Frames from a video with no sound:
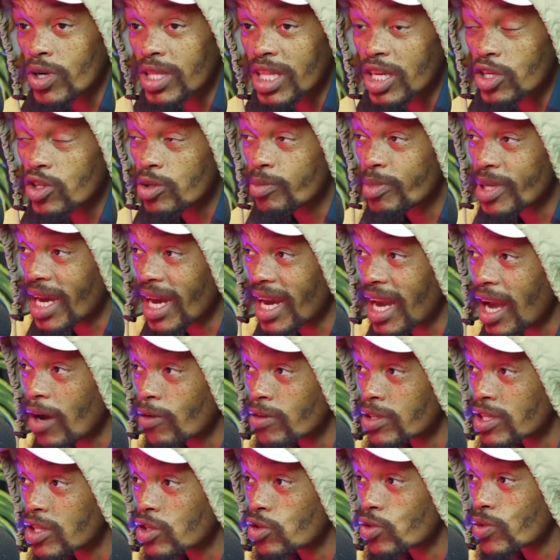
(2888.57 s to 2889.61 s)
They should be
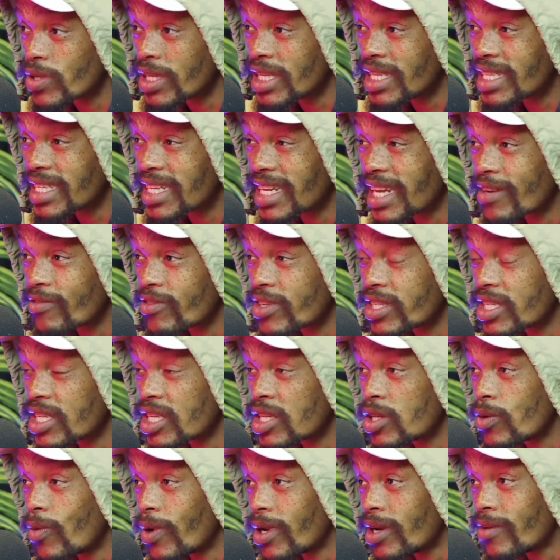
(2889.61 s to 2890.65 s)
accounting to each and every
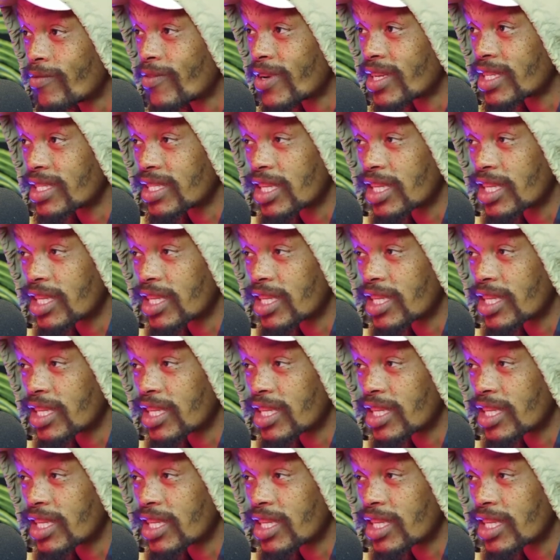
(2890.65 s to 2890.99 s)
single one of us.